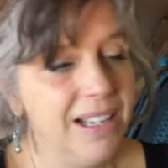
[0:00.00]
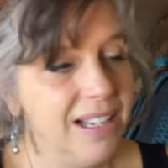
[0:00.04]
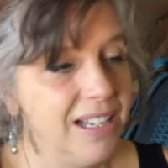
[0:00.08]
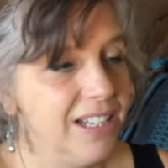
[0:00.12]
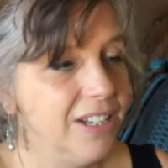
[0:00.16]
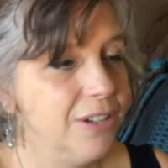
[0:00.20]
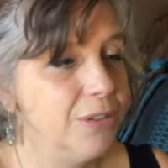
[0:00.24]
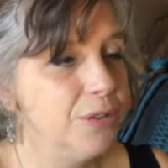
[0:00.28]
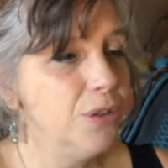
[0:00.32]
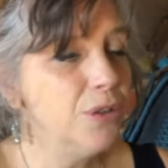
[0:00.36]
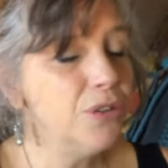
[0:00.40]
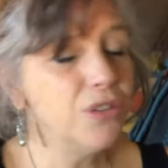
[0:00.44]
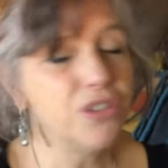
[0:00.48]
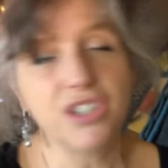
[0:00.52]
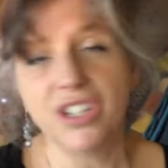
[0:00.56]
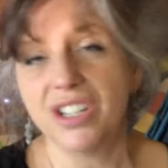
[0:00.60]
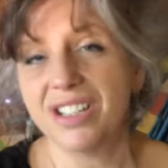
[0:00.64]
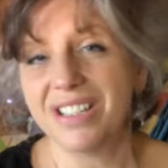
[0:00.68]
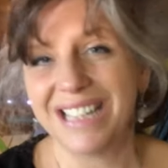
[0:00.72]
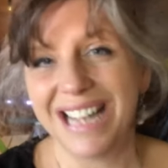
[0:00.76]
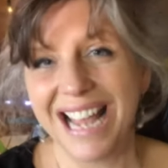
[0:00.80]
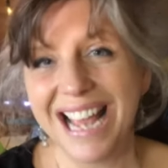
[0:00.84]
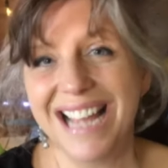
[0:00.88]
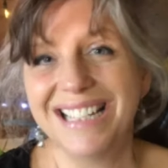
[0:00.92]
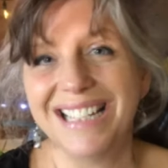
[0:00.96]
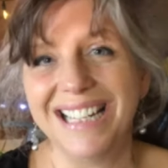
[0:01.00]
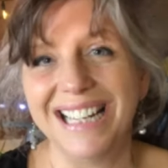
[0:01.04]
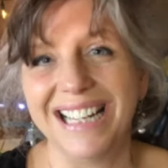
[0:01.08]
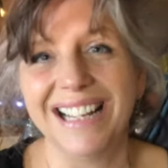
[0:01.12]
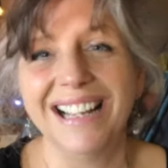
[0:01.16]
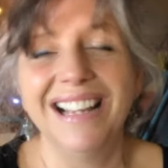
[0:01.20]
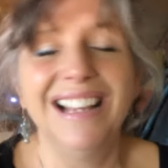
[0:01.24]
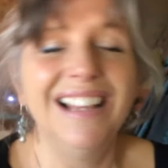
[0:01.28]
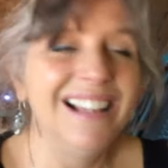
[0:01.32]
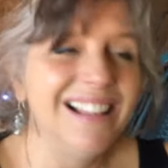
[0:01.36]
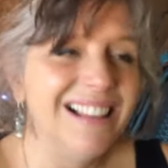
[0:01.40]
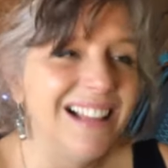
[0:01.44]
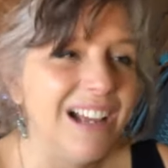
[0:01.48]
You're not just getting
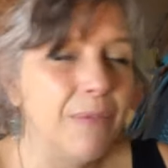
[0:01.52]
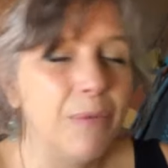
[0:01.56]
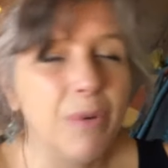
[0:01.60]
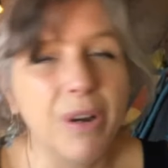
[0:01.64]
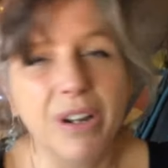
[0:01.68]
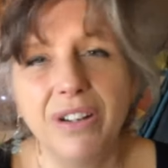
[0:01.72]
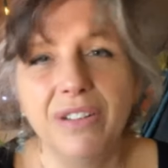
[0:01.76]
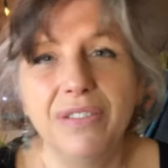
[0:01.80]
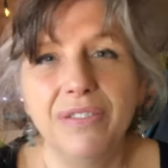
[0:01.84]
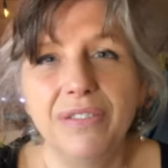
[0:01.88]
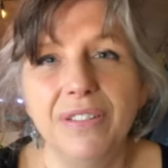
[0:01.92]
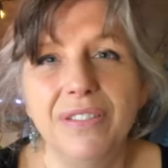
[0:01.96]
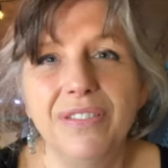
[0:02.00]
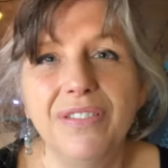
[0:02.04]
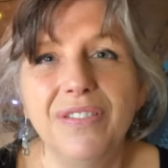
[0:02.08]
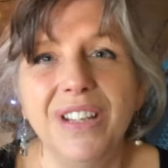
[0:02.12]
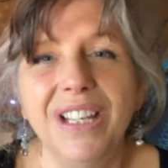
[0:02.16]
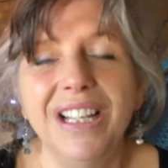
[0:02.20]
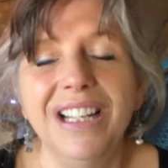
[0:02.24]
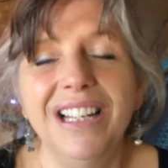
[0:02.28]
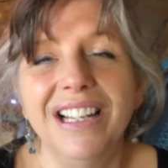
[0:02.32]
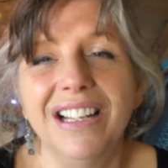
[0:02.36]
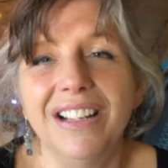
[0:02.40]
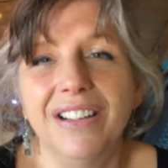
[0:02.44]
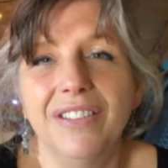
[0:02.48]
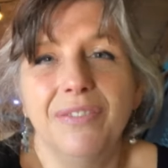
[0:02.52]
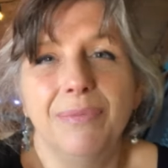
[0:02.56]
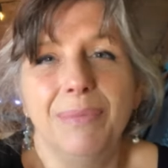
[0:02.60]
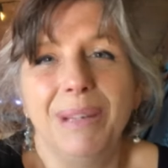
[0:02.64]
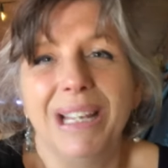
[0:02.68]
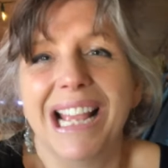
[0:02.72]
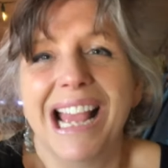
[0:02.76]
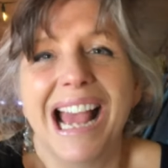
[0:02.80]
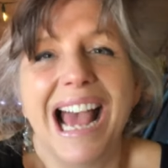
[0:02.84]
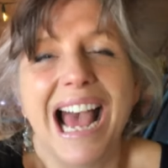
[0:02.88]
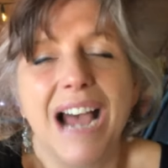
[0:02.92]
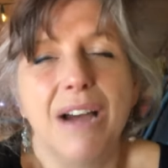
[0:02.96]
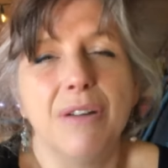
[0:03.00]
that wonderful feeling of
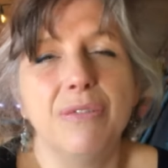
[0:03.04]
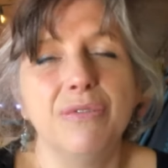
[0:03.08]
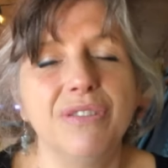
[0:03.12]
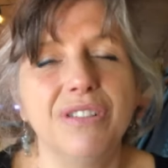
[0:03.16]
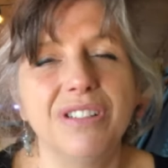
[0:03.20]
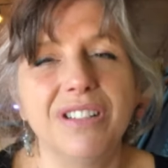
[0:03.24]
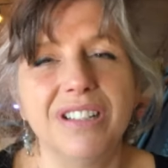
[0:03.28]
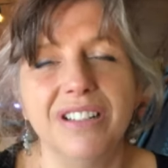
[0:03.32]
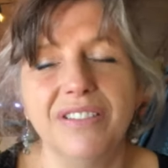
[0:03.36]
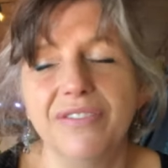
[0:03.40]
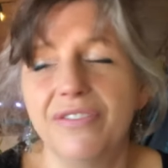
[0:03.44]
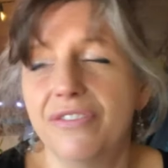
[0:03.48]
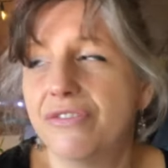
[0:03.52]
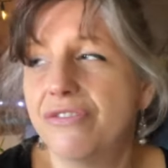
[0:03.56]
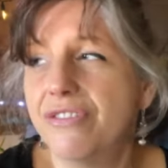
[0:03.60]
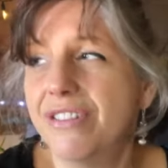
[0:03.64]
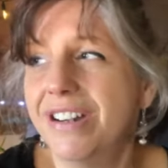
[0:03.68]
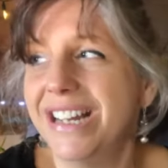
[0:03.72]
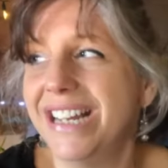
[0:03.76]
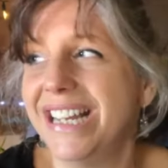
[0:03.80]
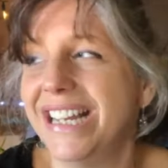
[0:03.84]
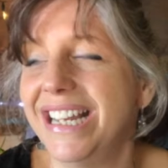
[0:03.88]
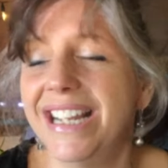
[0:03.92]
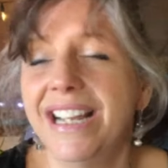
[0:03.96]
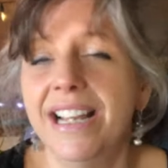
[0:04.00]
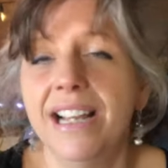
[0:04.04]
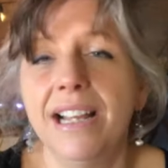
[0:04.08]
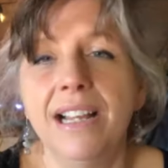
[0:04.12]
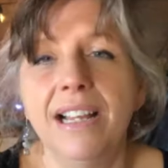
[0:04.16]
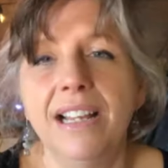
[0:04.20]
being out and free,